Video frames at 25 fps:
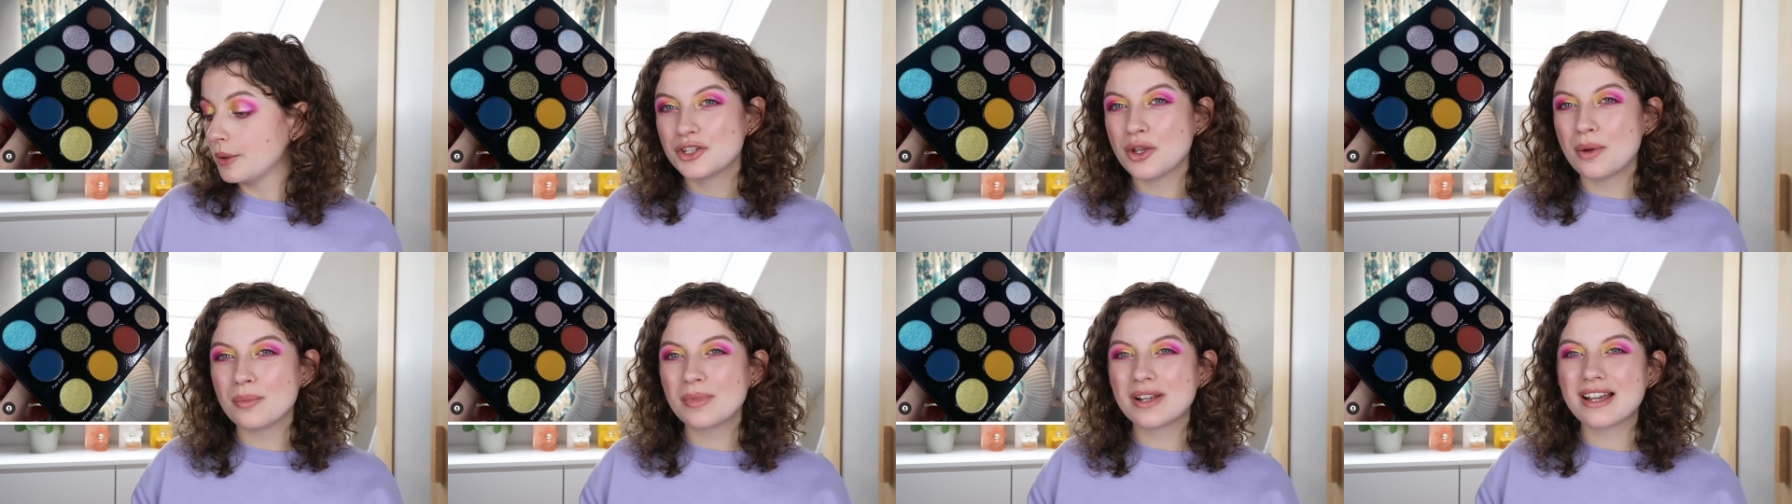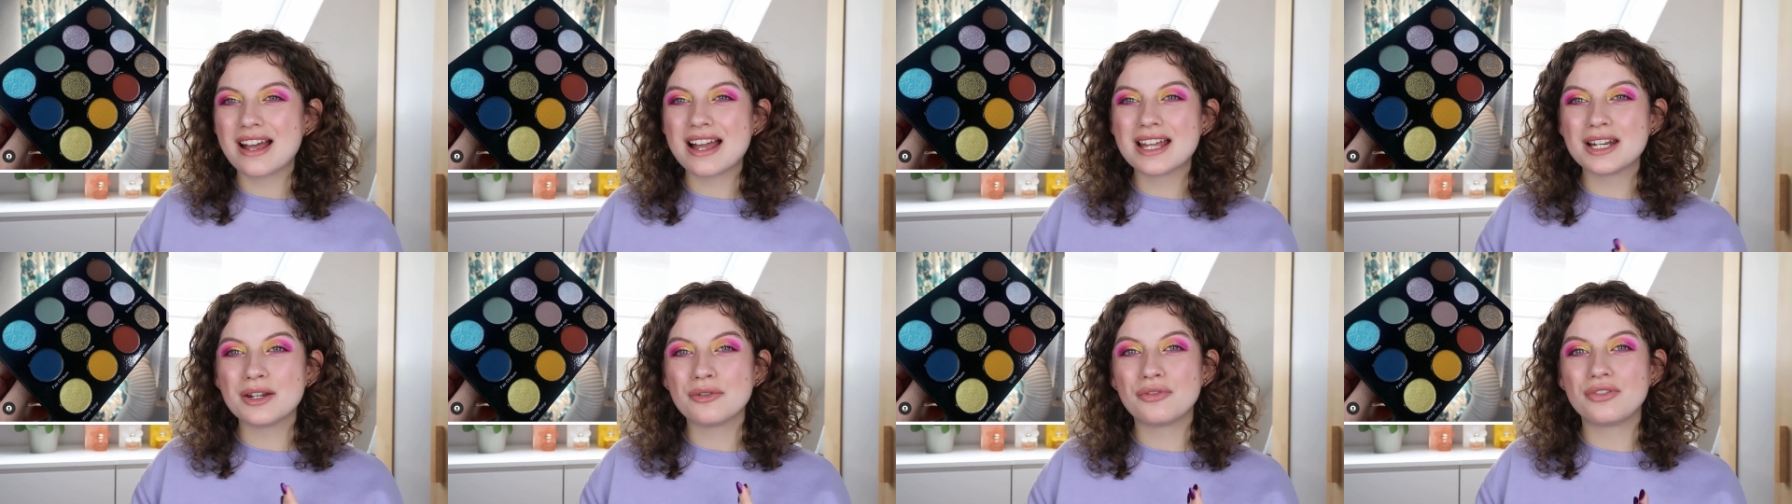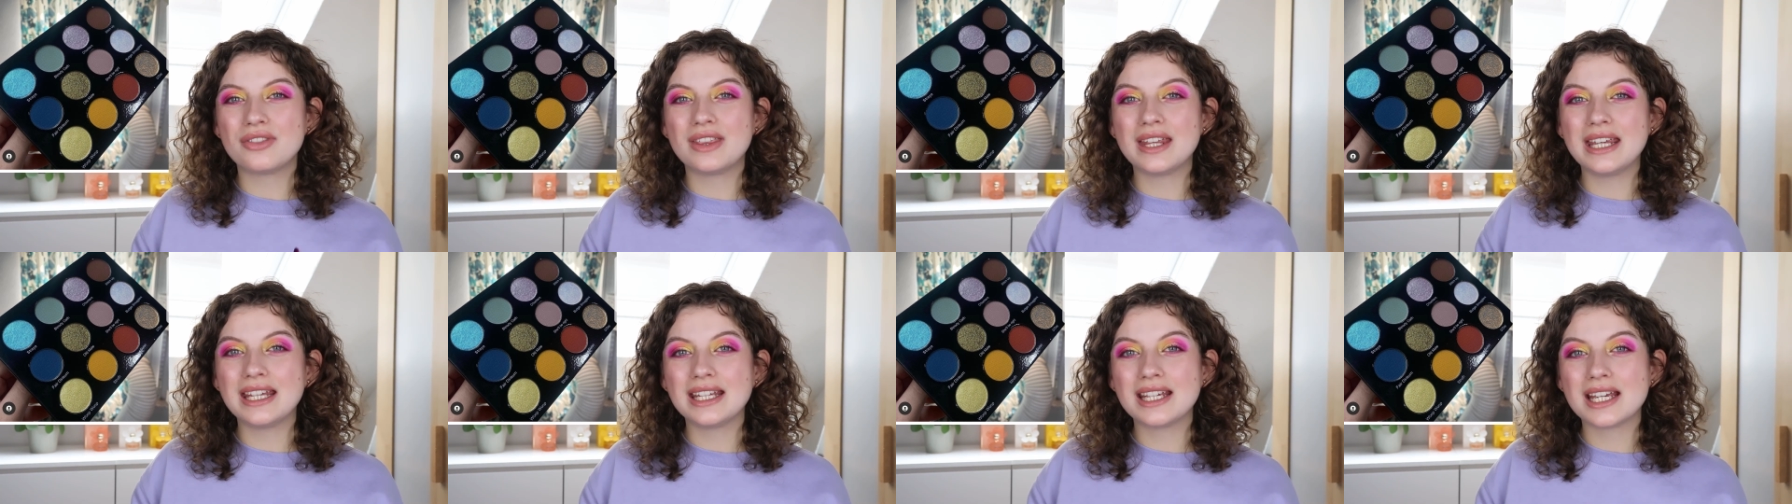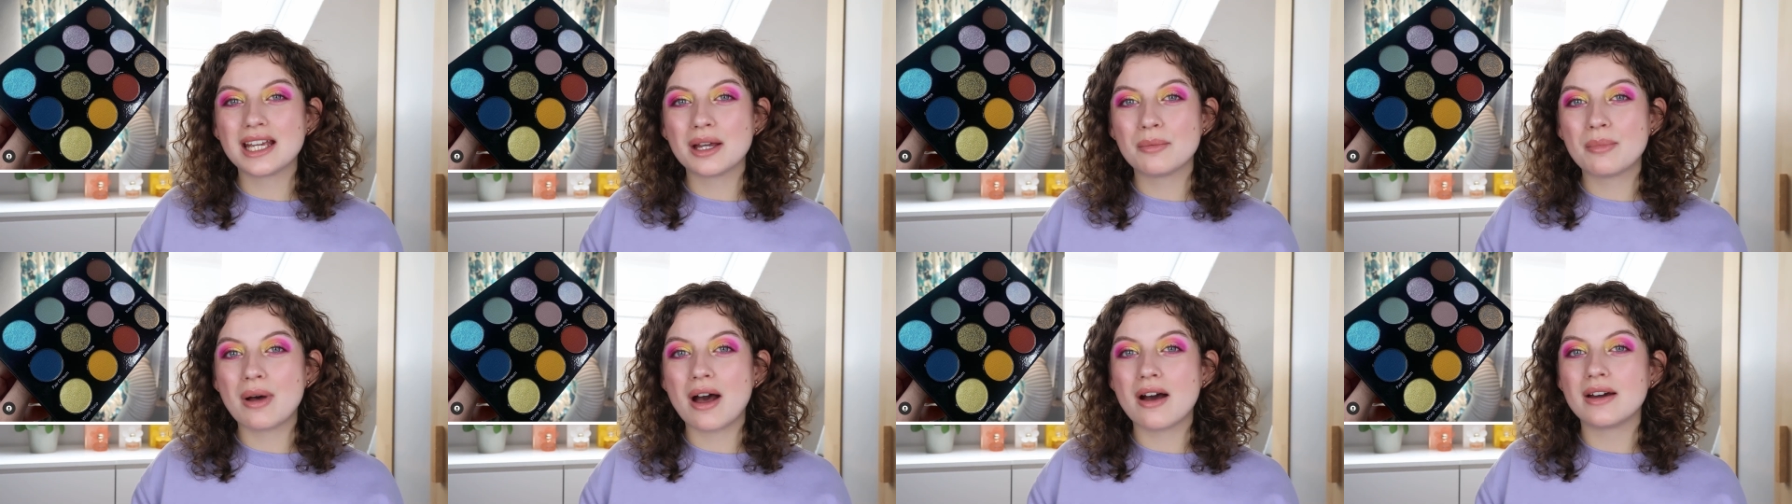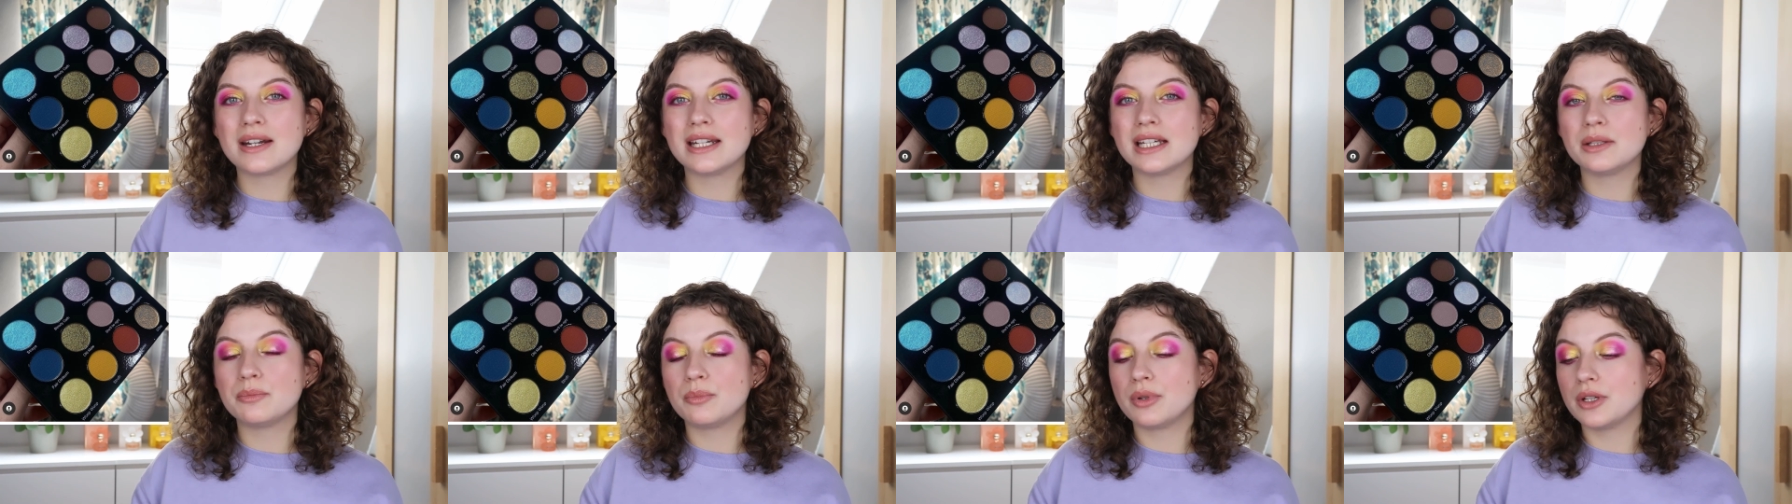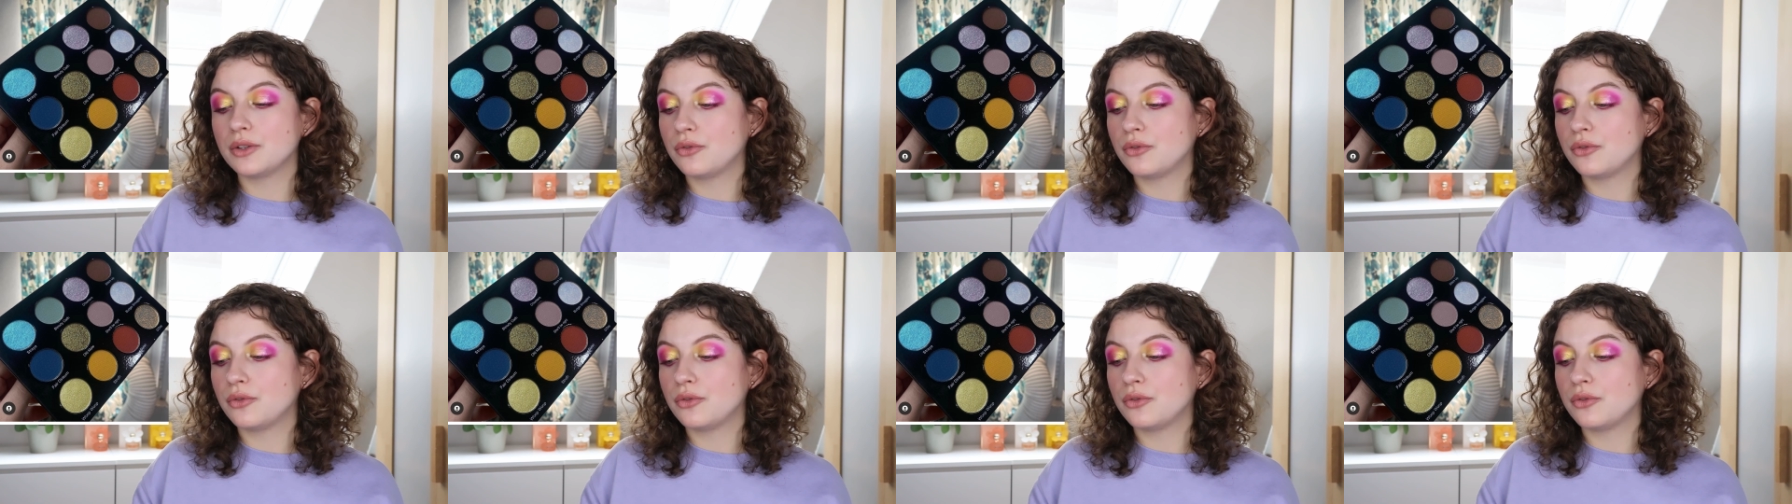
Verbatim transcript: So I'm kind of thinking about it,